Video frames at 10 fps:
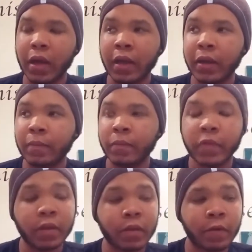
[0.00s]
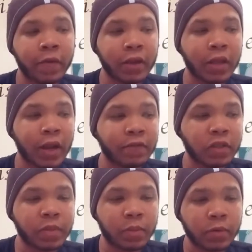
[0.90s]
And the fact that
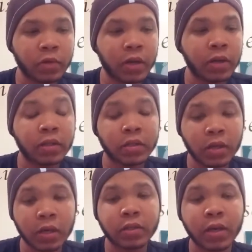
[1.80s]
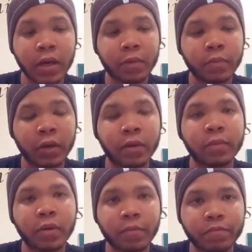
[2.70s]
I've just been betrayed, it sucks, yeah,
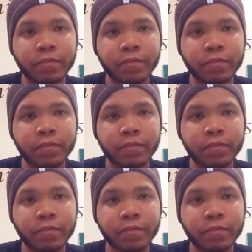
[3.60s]
but